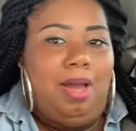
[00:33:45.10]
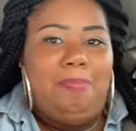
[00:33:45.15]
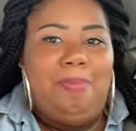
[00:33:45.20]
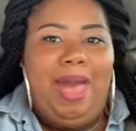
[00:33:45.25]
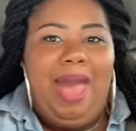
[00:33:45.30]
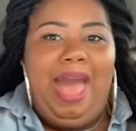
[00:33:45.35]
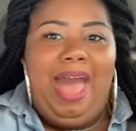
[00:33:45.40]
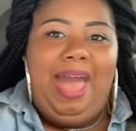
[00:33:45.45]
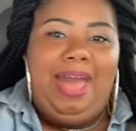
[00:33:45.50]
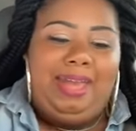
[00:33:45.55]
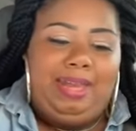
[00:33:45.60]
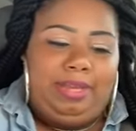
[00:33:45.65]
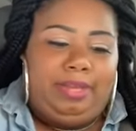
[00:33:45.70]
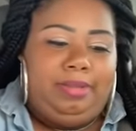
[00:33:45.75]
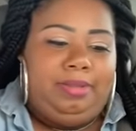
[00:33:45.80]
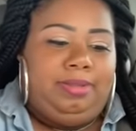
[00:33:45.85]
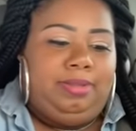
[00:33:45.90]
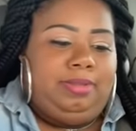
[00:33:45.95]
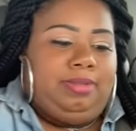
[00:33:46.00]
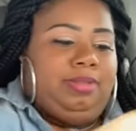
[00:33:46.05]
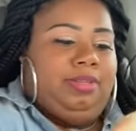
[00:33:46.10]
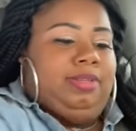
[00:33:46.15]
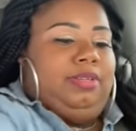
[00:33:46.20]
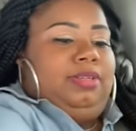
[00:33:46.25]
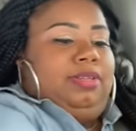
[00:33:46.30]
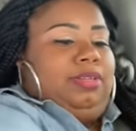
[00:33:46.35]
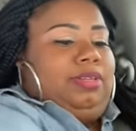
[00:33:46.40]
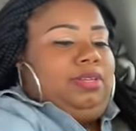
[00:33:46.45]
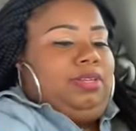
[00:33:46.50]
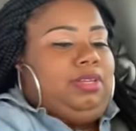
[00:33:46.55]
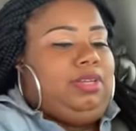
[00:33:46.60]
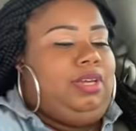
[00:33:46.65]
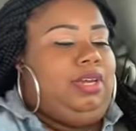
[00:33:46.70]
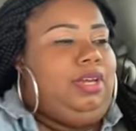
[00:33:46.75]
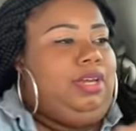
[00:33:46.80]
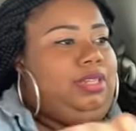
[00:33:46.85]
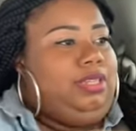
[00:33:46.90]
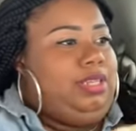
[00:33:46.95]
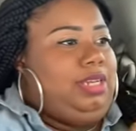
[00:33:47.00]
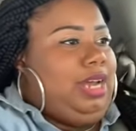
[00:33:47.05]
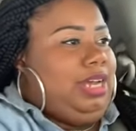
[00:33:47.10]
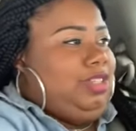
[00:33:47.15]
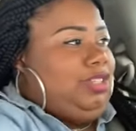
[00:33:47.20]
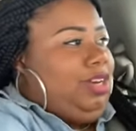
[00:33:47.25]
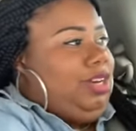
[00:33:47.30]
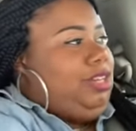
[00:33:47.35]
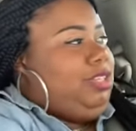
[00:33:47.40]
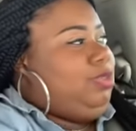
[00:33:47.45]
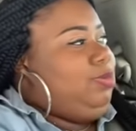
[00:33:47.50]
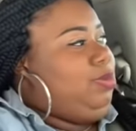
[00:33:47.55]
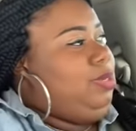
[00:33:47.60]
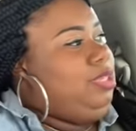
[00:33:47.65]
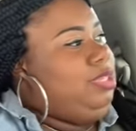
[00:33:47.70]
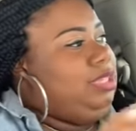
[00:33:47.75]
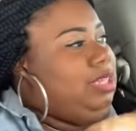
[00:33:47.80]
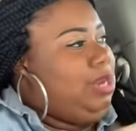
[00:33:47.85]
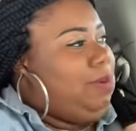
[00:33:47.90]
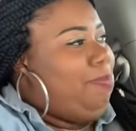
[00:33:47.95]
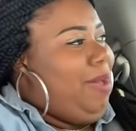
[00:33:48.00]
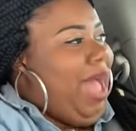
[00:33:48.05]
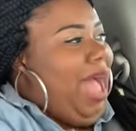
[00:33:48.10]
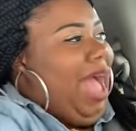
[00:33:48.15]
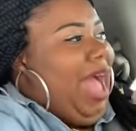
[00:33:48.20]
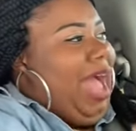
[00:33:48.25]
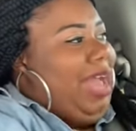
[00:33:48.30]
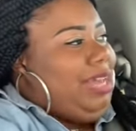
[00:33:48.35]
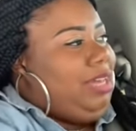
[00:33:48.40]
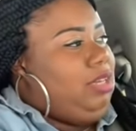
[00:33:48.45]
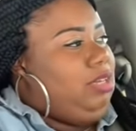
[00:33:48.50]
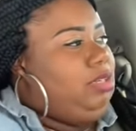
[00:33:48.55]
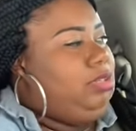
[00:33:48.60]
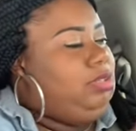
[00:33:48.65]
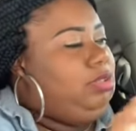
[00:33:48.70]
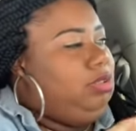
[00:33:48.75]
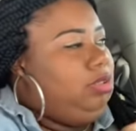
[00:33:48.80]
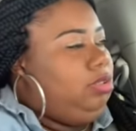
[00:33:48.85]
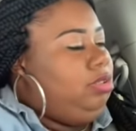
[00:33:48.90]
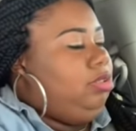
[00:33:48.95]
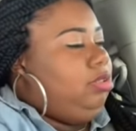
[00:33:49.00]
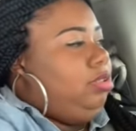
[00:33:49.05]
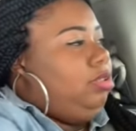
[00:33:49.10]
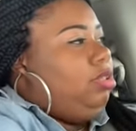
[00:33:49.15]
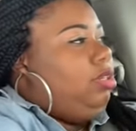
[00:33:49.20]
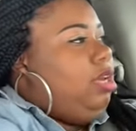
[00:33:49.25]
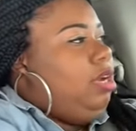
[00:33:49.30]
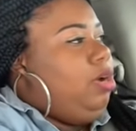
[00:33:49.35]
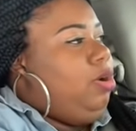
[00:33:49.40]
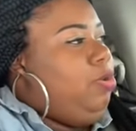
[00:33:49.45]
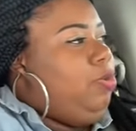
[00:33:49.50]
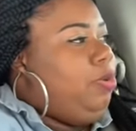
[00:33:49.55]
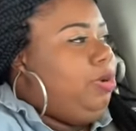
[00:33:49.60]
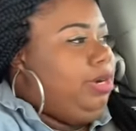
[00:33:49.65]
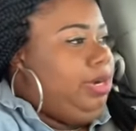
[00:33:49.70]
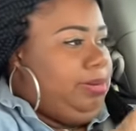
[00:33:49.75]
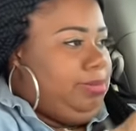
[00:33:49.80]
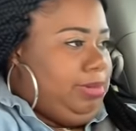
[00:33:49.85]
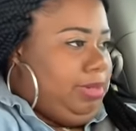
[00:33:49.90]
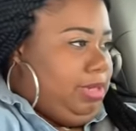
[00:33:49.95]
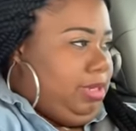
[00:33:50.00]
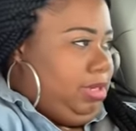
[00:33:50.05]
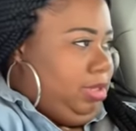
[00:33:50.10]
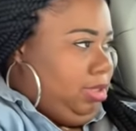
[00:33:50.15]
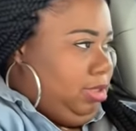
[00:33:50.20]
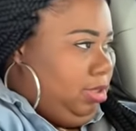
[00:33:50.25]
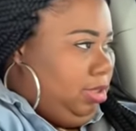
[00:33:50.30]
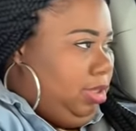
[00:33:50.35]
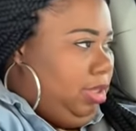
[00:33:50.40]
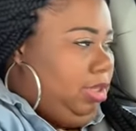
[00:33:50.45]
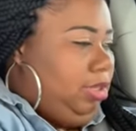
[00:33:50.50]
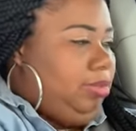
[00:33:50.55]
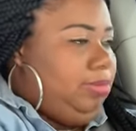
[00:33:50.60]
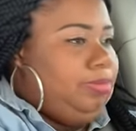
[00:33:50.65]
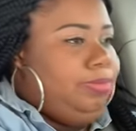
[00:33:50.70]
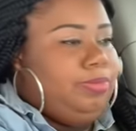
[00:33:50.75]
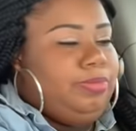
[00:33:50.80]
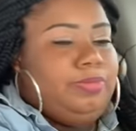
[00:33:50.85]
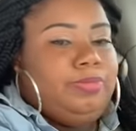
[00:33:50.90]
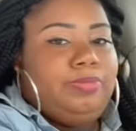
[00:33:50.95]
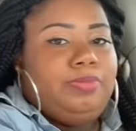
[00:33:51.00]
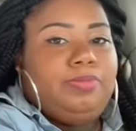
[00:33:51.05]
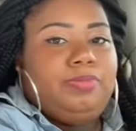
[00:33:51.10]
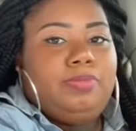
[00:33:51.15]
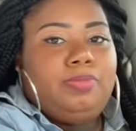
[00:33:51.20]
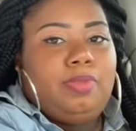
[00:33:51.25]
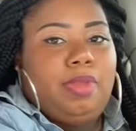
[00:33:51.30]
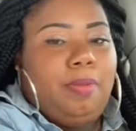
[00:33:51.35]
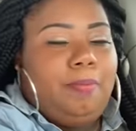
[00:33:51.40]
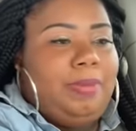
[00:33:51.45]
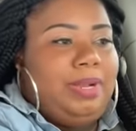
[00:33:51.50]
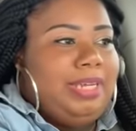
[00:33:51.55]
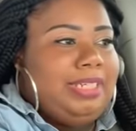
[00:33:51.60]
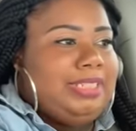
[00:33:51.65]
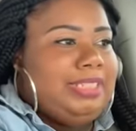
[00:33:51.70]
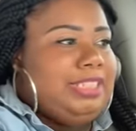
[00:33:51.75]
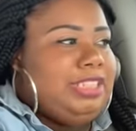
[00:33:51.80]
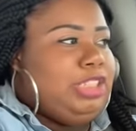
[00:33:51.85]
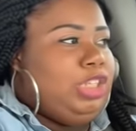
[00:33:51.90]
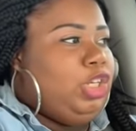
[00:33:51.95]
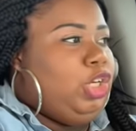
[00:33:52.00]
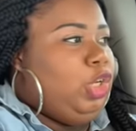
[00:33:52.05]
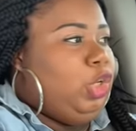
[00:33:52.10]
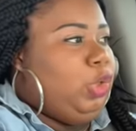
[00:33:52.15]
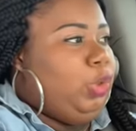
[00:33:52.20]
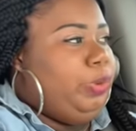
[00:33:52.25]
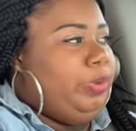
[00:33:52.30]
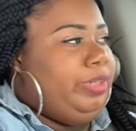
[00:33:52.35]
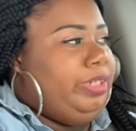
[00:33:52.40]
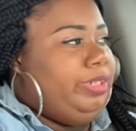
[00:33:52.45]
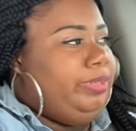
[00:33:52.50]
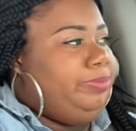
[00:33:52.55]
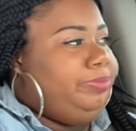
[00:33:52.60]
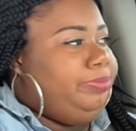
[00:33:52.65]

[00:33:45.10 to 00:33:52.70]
A park. Did I try to squeeze in a park? There's gonna one up there. See? blessings and glory.